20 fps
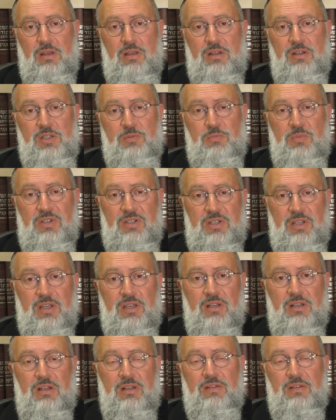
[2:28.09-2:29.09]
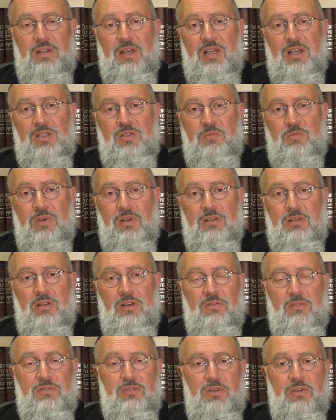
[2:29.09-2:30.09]
It is particularly the aspect
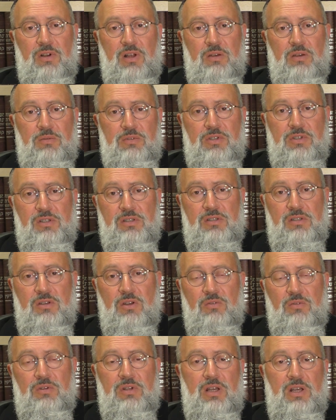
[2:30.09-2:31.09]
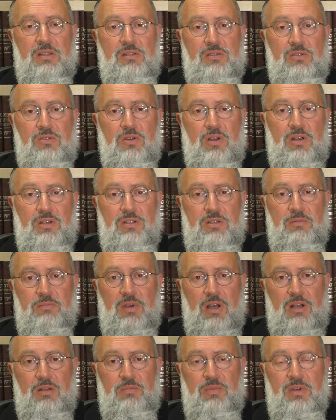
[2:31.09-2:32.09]
of Torah which is known as Torah
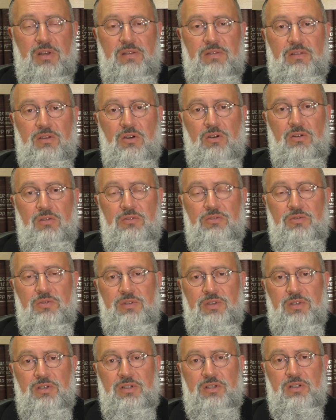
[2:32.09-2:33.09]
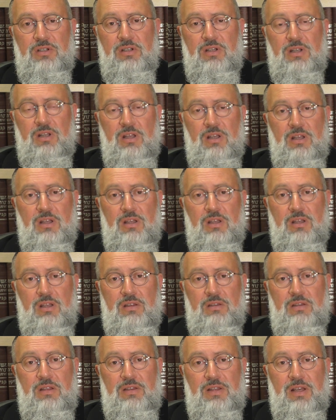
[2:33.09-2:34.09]
Shebaal Peh, the oral tradition,
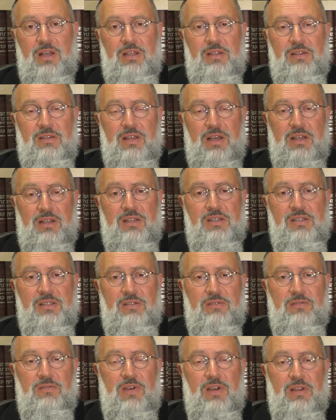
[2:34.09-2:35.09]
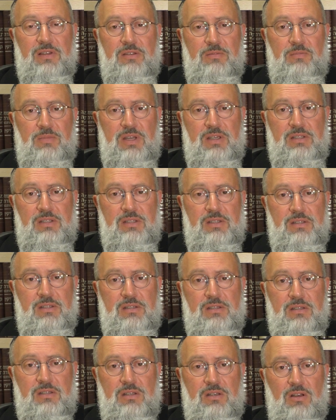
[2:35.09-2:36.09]
that, that that is in fact the
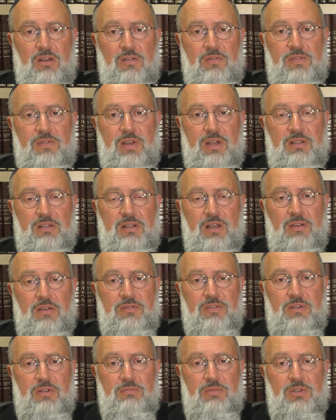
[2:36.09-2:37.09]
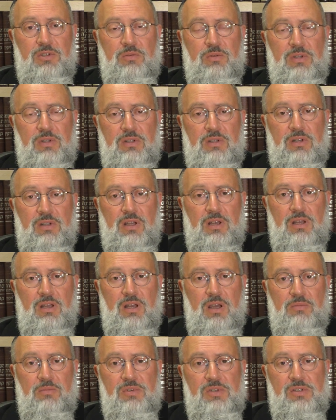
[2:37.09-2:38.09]
basis of that covenant between
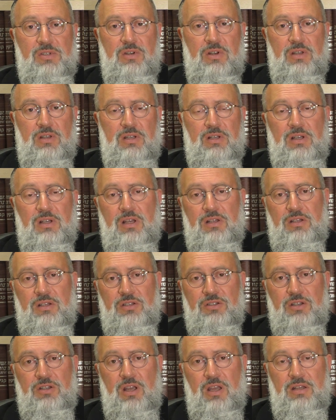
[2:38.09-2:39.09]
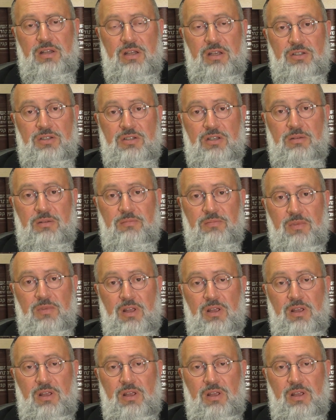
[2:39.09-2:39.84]
Am Yisrael and, and Hashem.